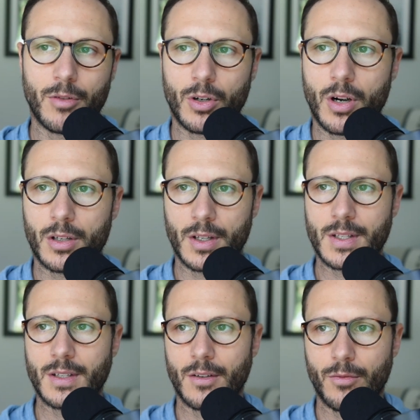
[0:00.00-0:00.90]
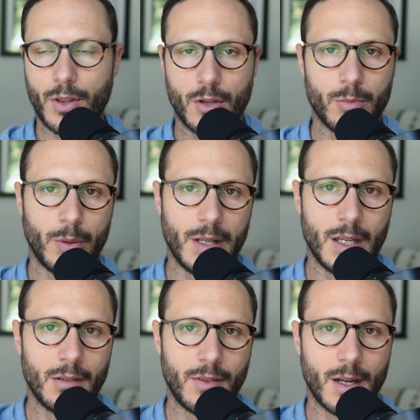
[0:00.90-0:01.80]
regardless of whether you
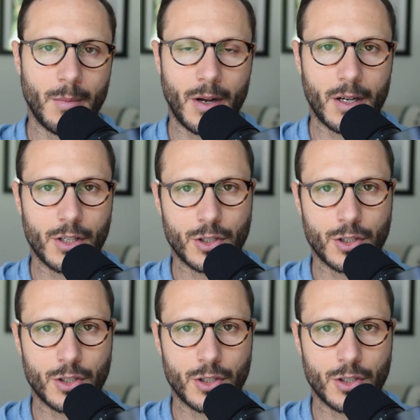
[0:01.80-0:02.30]
believe that America